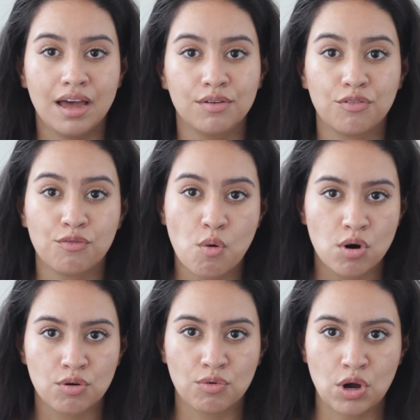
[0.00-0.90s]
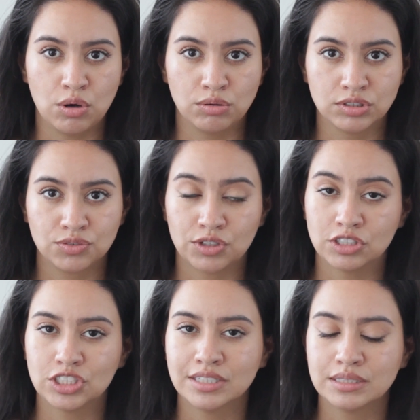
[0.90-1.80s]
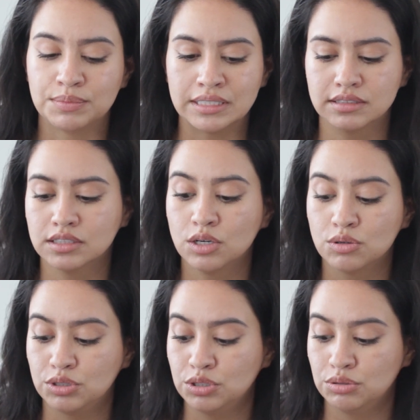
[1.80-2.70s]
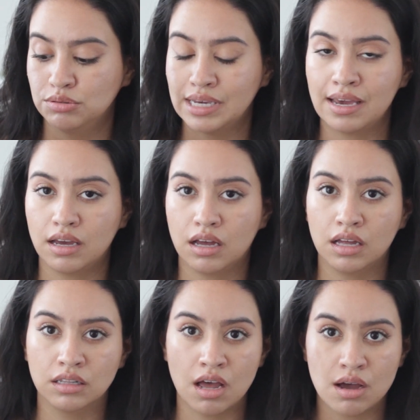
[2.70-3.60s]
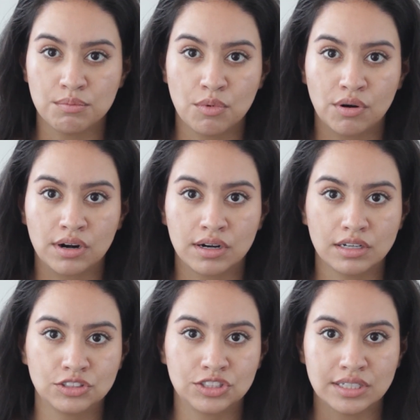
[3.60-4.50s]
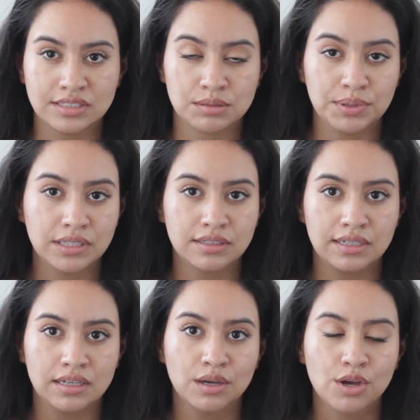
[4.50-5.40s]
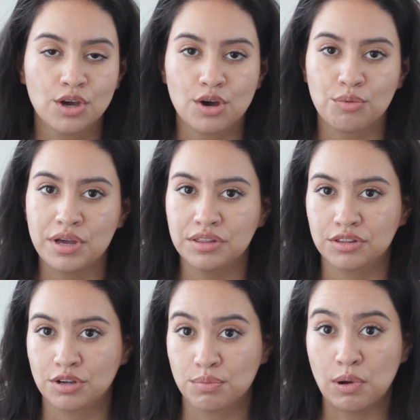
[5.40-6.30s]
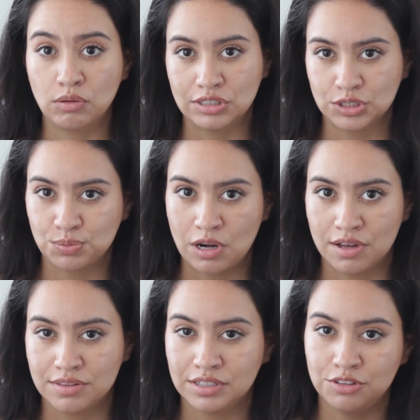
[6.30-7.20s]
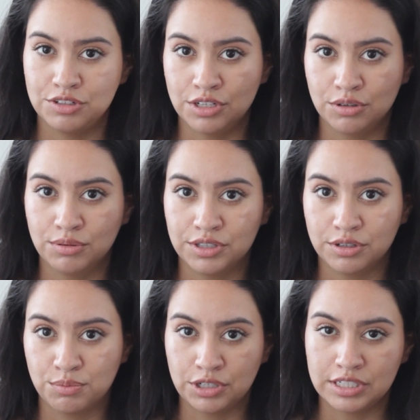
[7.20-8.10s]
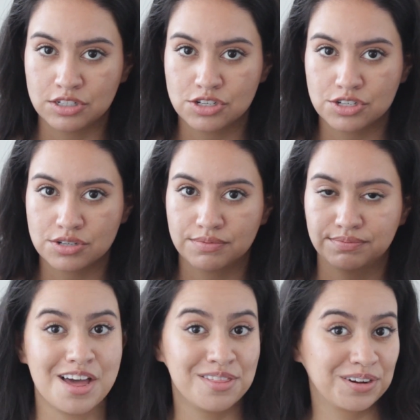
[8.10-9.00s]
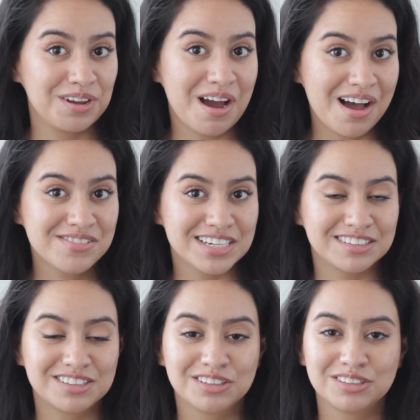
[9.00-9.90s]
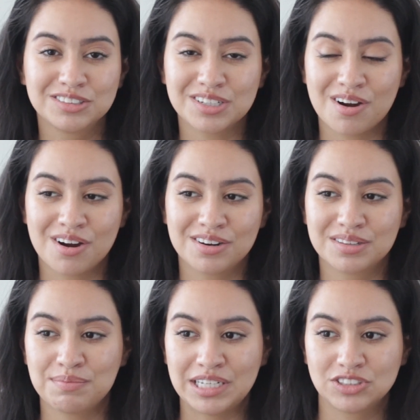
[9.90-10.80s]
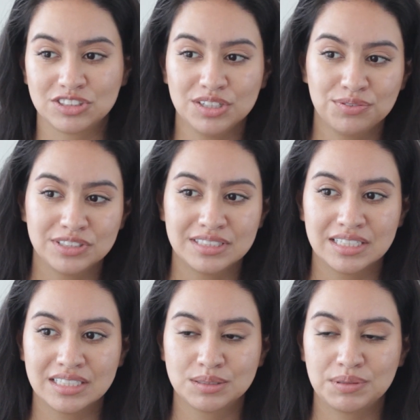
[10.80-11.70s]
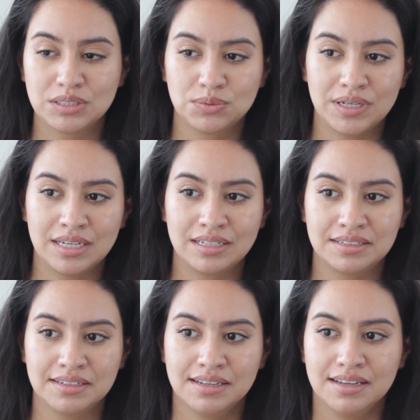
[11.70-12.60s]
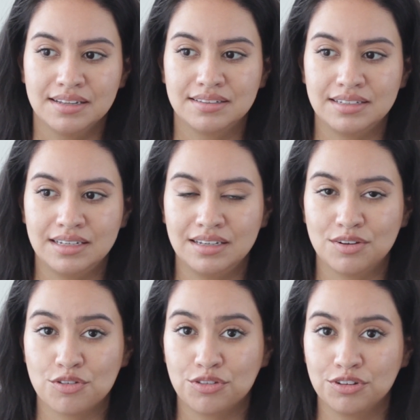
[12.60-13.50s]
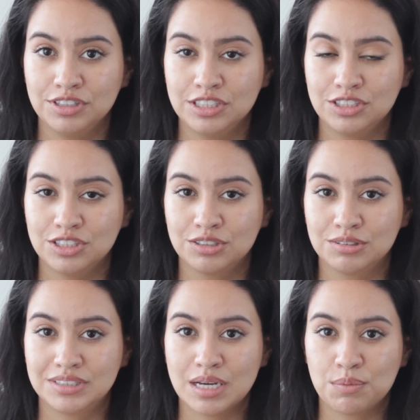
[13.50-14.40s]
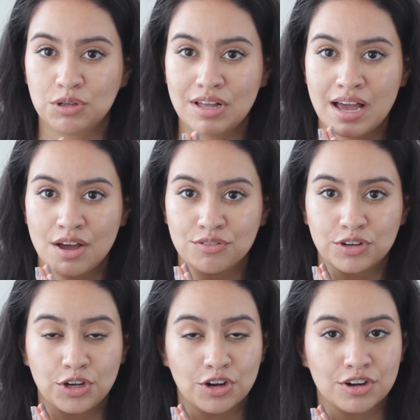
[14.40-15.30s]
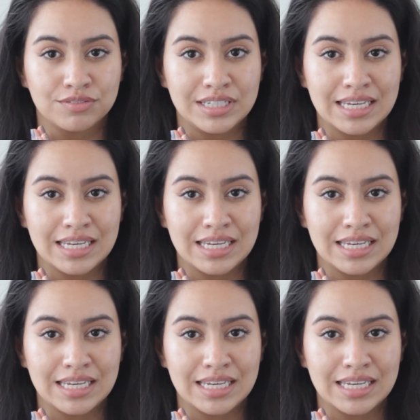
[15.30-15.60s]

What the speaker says: and 4 rows for adjustment. So you get a lot more adjustability with your Polish bra than you do with your British. And there you have it. Those are the major differences between the 32 FF Curvy